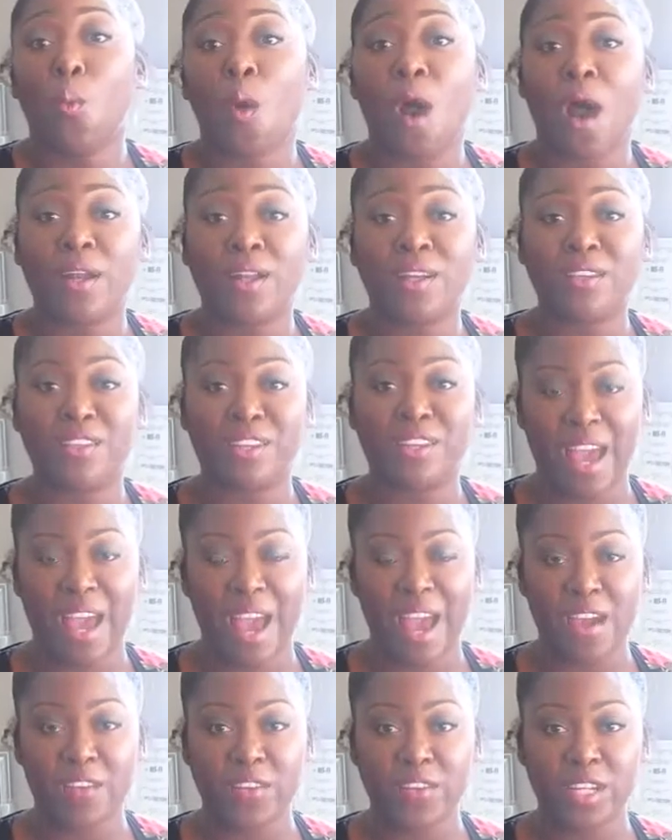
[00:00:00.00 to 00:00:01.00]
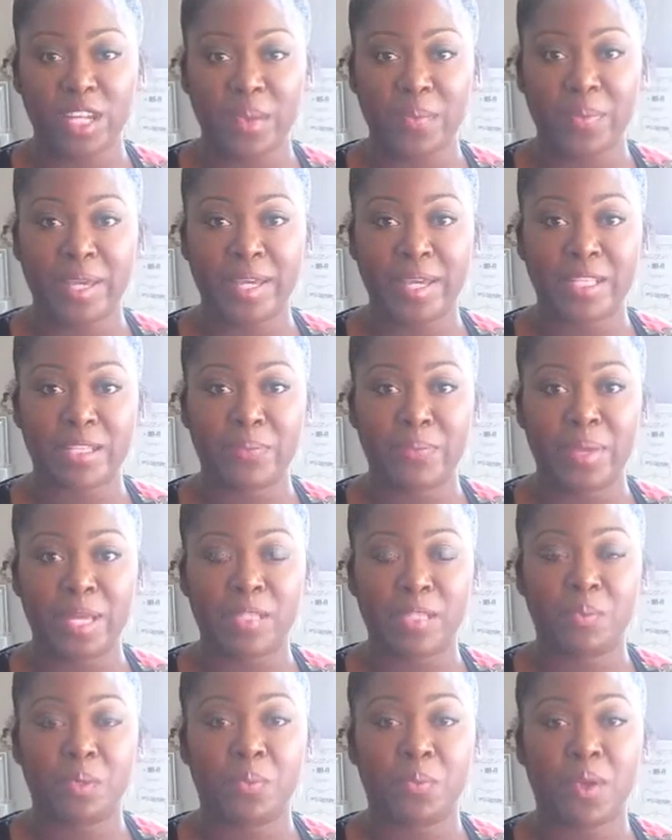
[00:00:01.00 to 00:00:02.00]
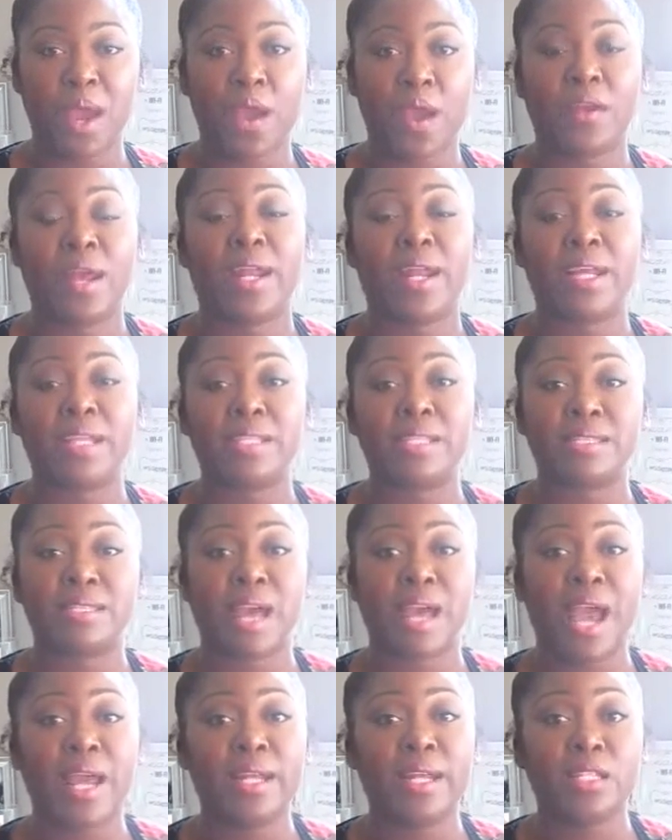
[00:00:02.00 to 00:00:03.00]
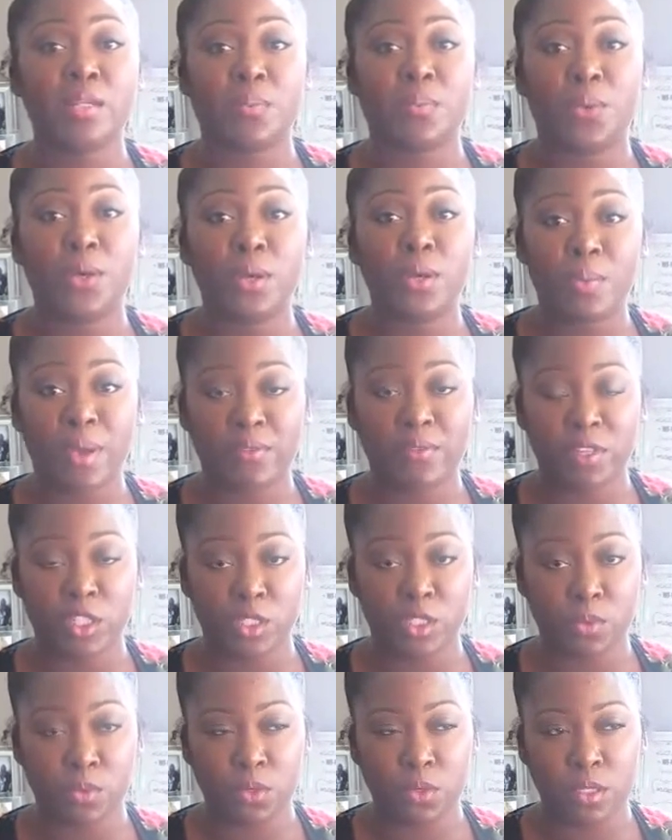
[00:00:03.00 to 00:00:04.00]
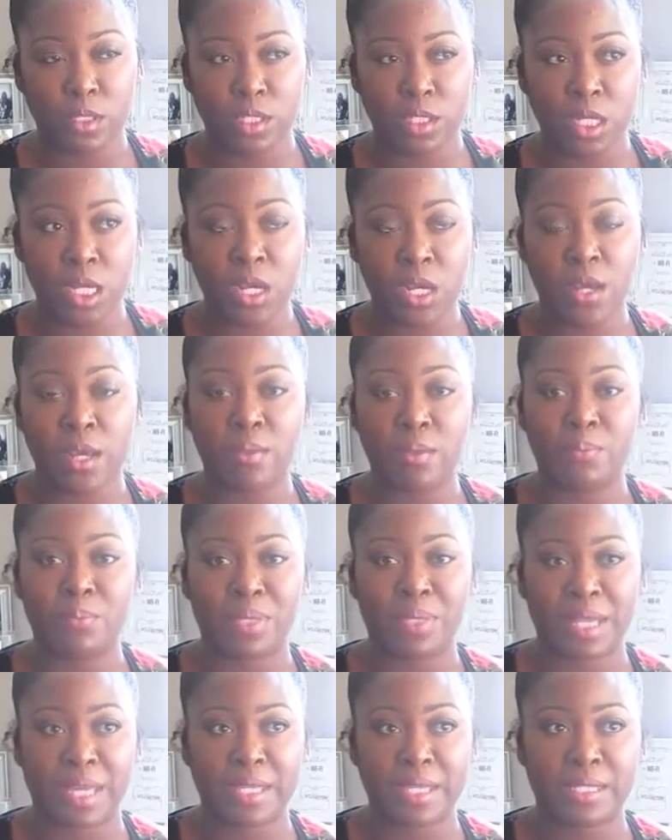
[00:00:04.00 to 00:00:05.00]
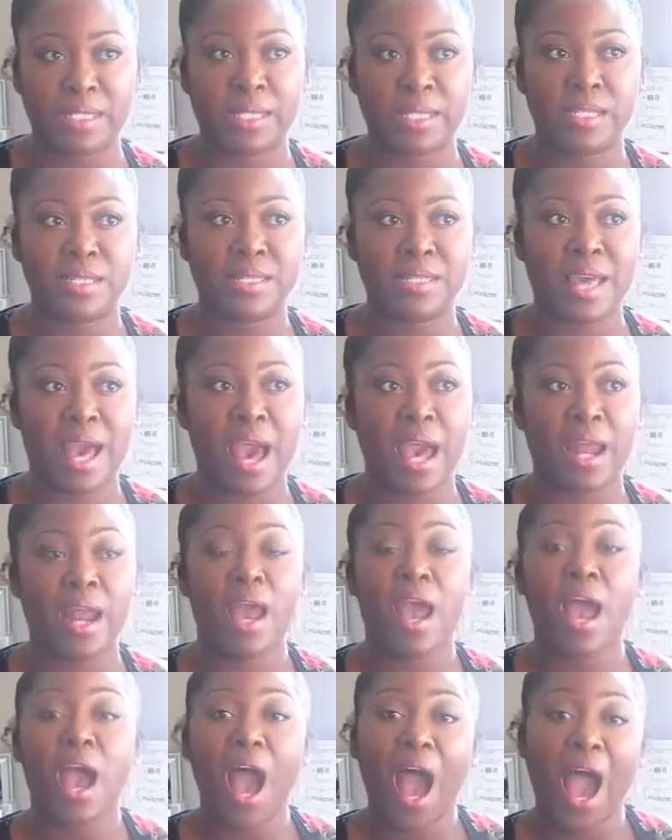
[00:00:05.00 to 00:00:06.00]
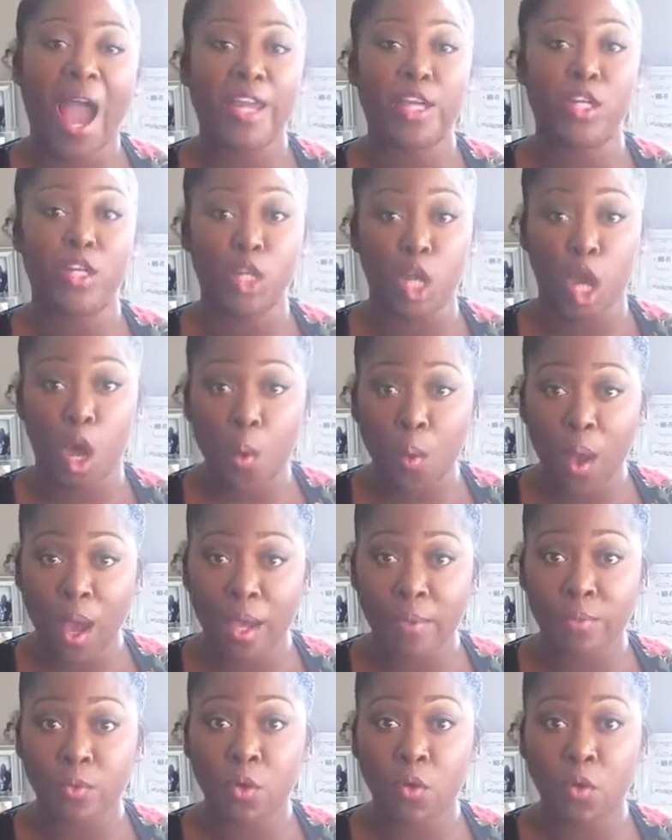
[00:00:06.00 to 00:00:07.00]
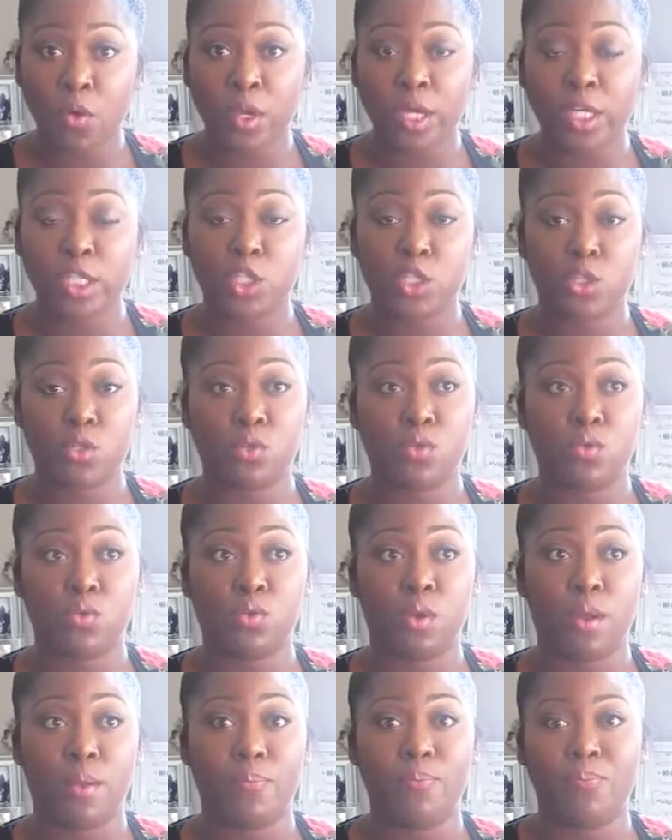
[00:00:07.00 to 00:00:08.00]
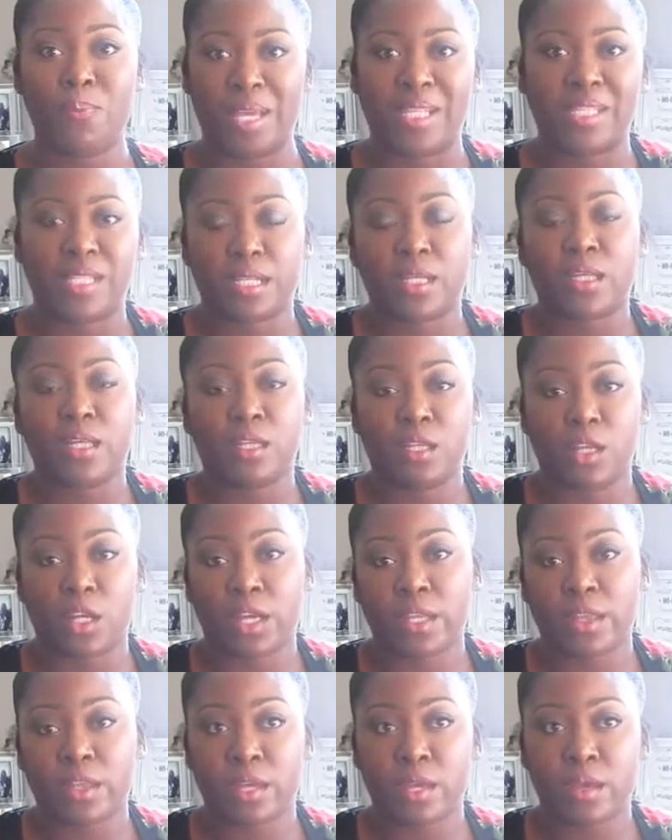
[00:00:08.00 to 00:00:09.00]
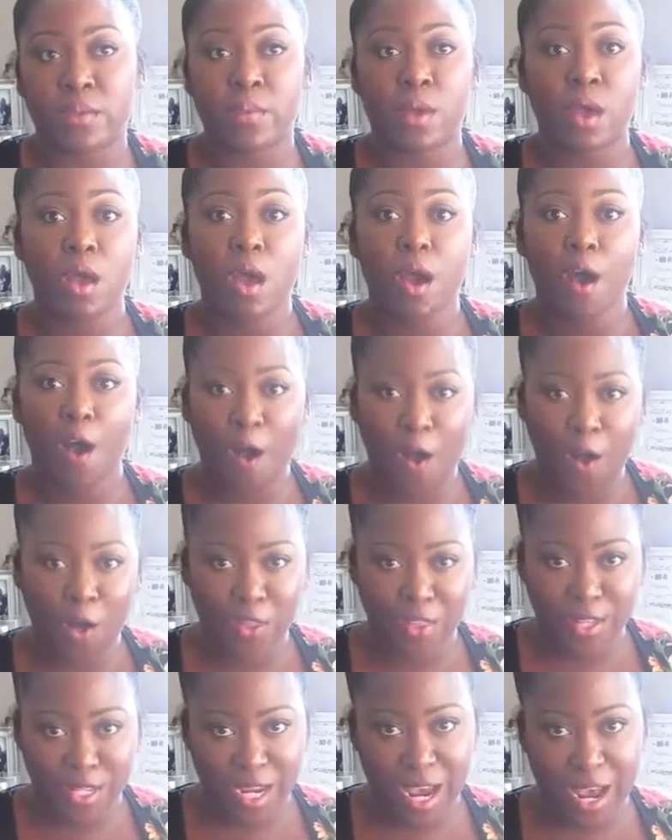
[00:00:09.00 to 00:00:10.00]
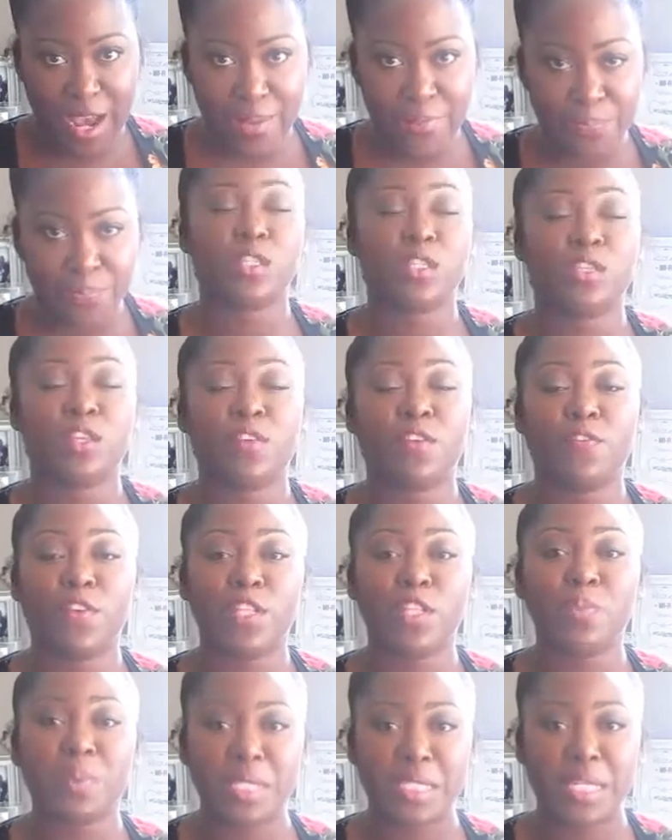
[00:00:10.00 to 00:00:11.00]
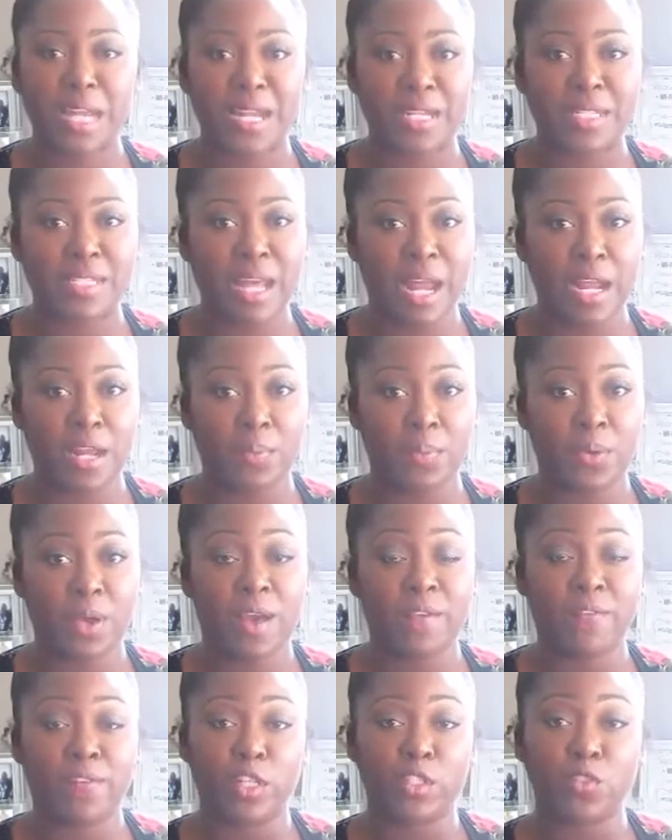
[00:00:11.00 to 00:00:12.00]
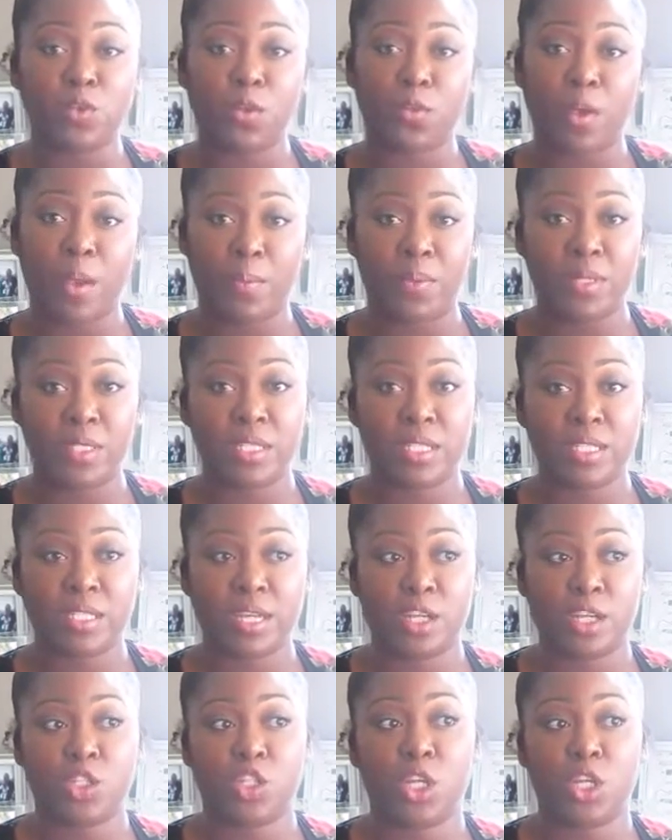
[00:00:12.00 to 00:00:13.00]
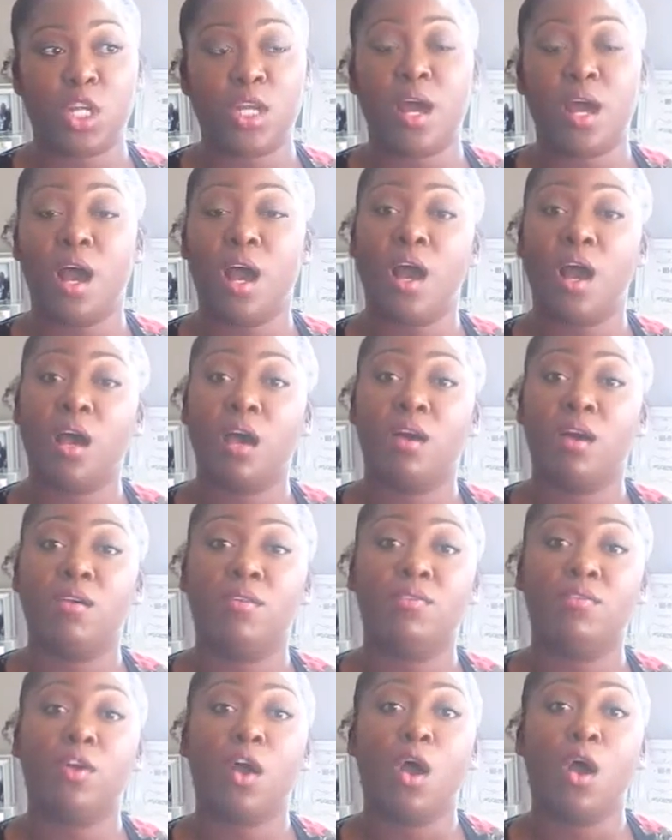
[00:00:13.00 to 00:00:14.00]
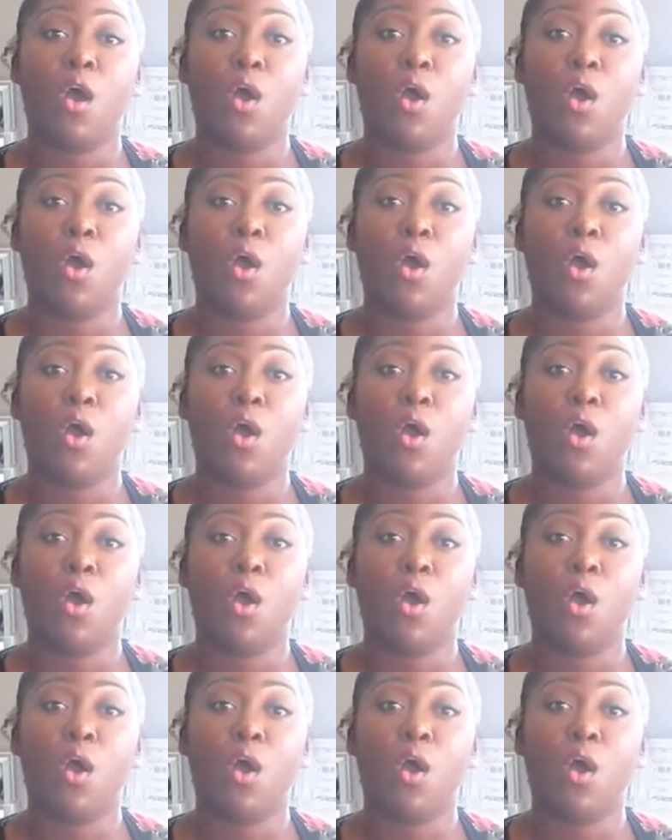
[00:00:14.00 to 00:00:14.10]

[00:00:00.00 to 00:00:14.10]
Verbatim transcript: wanna look at every day because it makes me proud. And I decided to put my vision board this year in places that I know I'm going to basically look at them all the time. So the first place that I decided to put a visual representation of